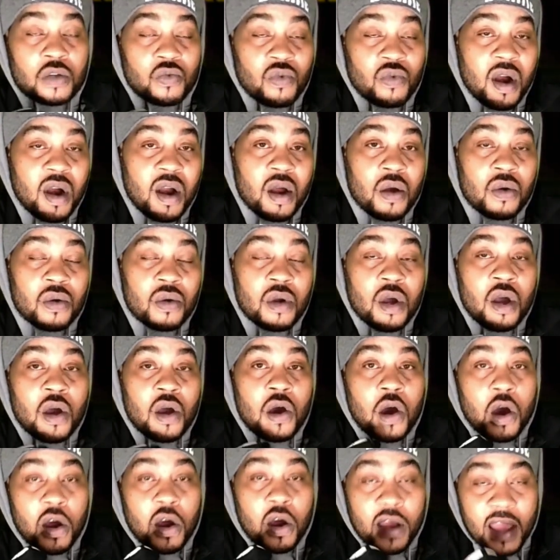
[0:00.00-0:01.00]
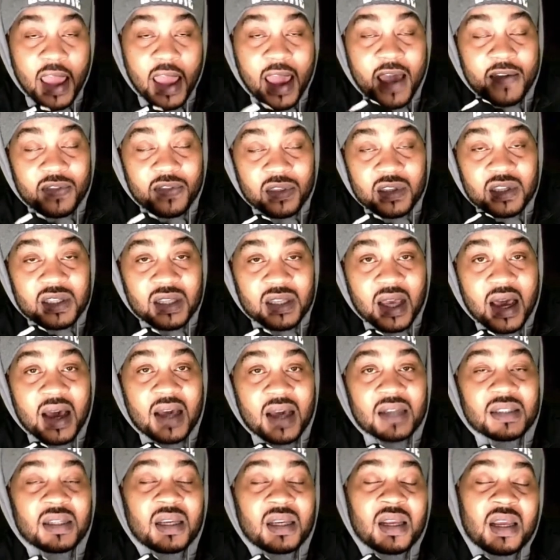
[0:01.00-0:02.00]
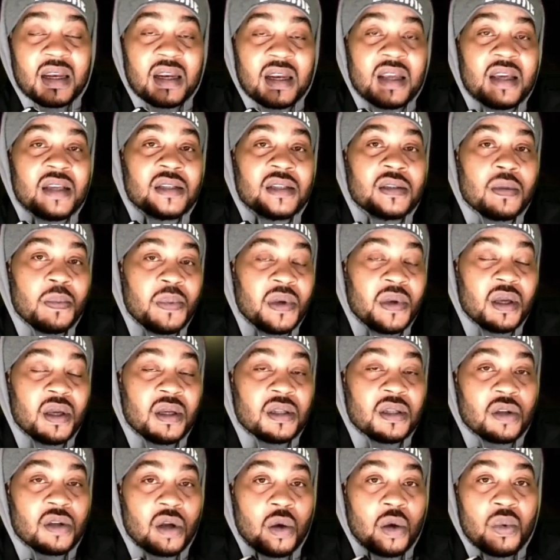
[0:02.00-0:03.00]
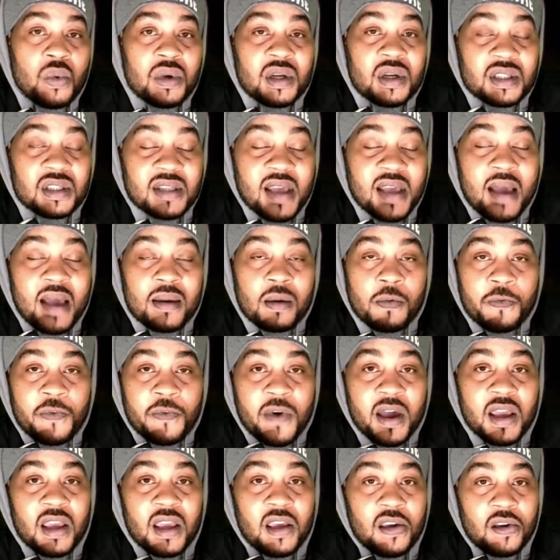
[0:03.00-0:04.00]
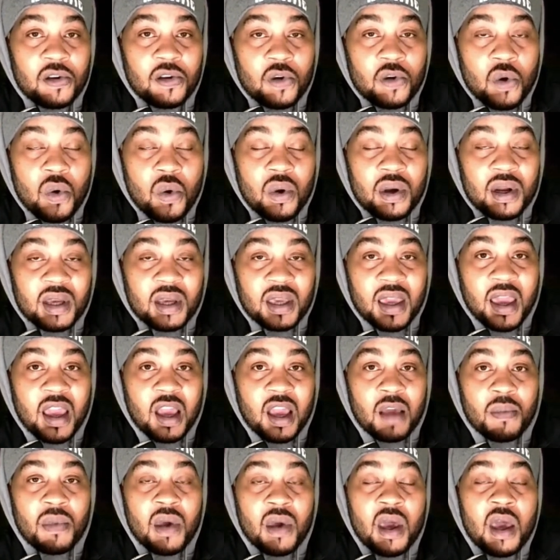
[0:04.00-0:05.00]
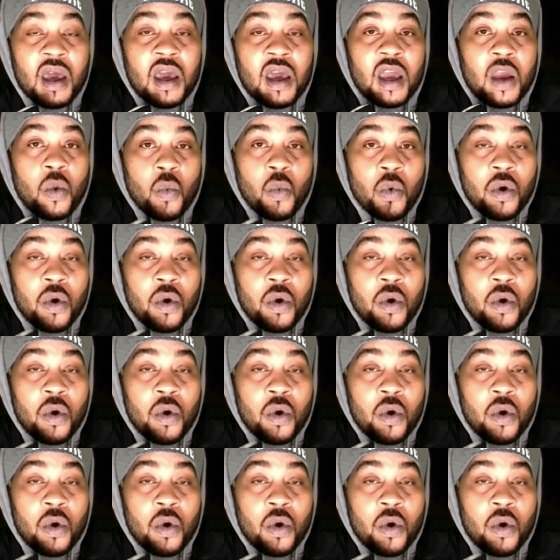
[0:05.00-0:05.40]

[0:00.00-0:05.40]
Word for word: around at the size that he needs to be so that when it's time to fight, he can go into camp and